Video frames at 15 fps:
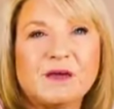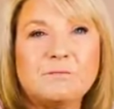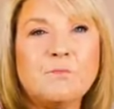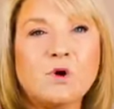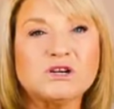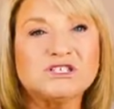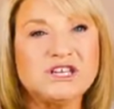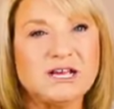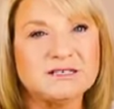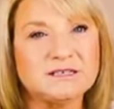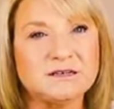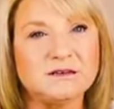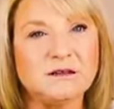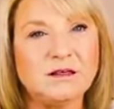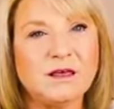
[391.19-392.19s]
more
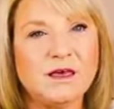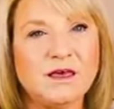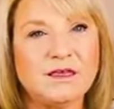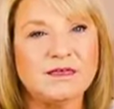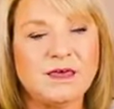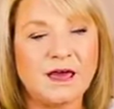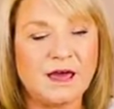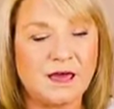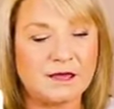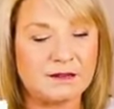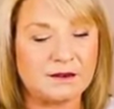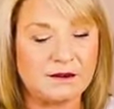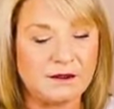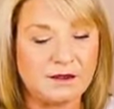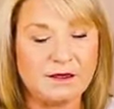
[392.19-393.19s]
gentle
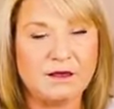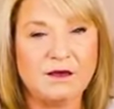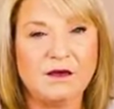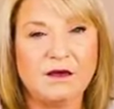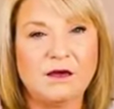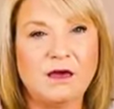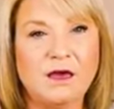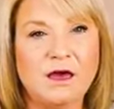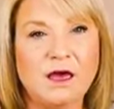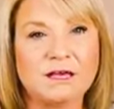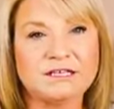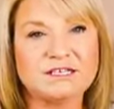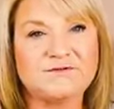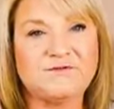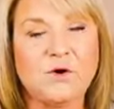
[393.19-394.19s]
than
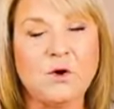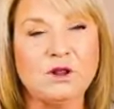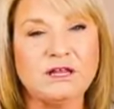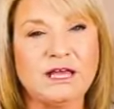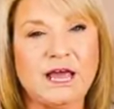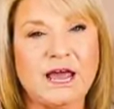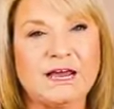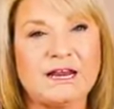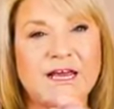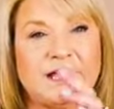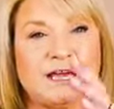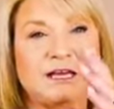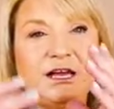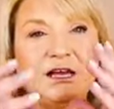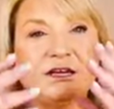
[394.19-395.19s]

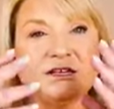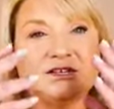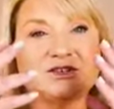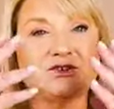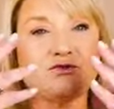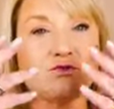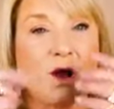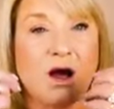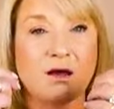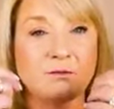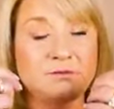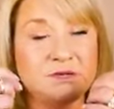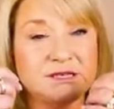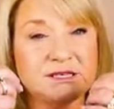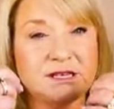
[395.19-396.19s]
exfoliating
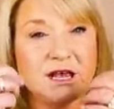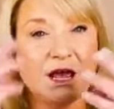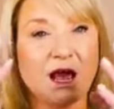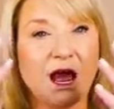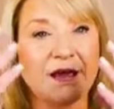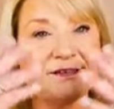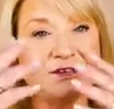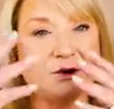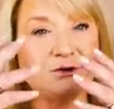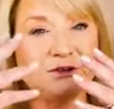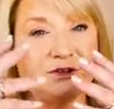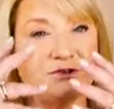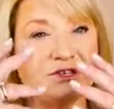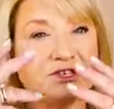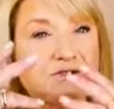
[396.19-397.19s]
scrubs. I don't
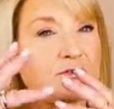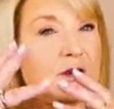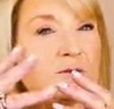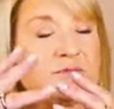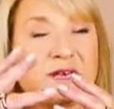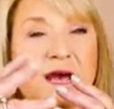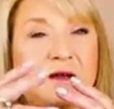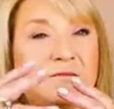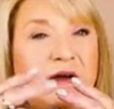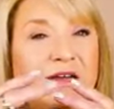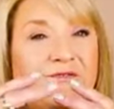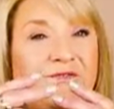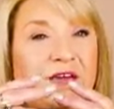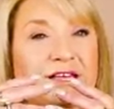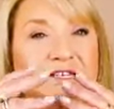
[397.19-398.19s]
use scrubs on my
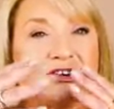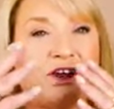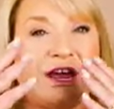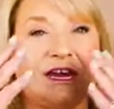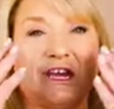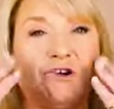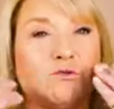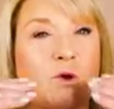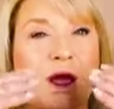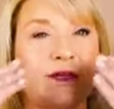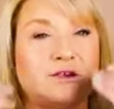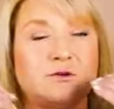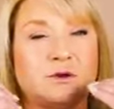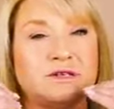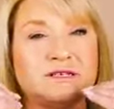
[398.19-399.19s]
face or any
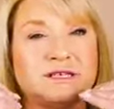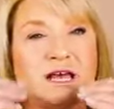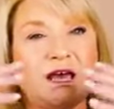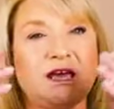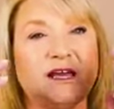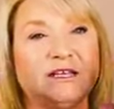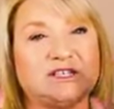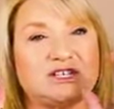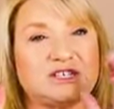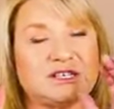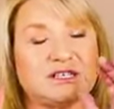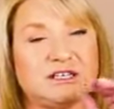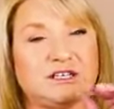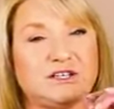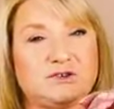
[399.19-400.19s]
granules. It's just
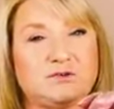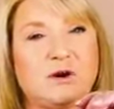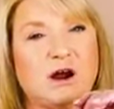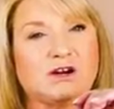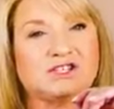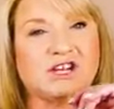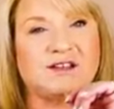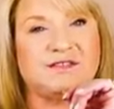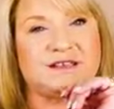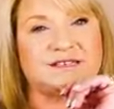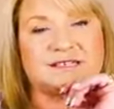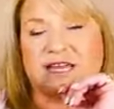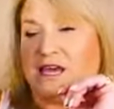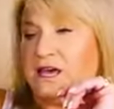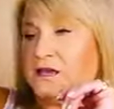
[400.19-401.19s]
a little too harsh on the
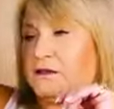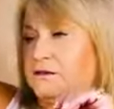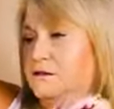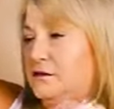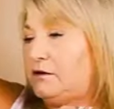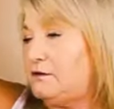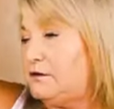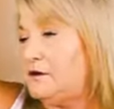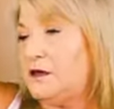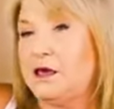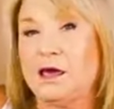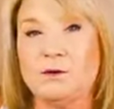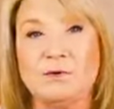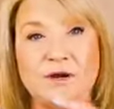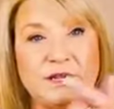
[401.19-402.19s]
skin.
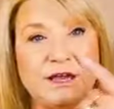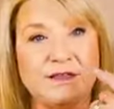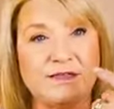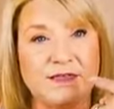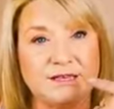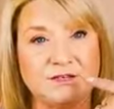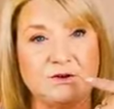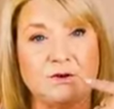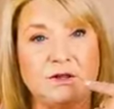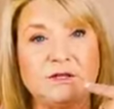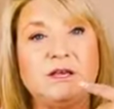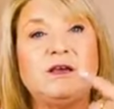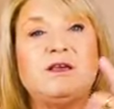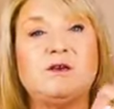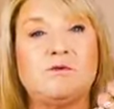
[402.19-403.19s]
And when you get this
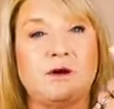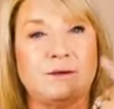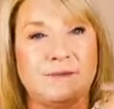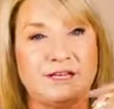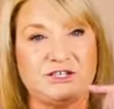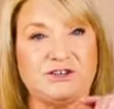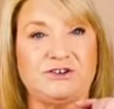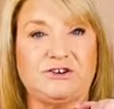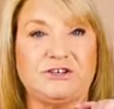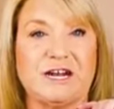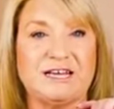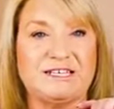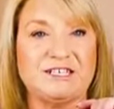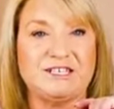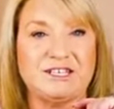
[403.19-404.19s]
old, you want to make sure you're
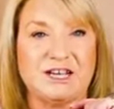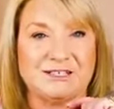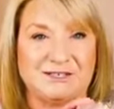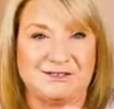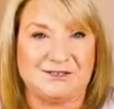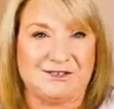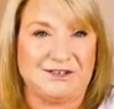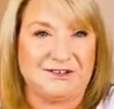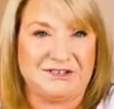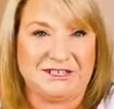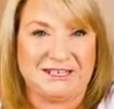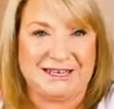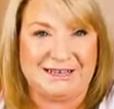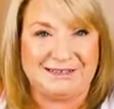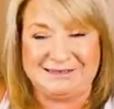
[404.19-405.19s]
nice and gentle to your
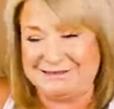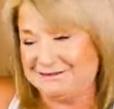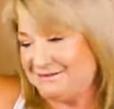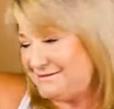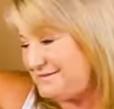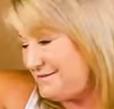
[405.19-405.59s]
skin.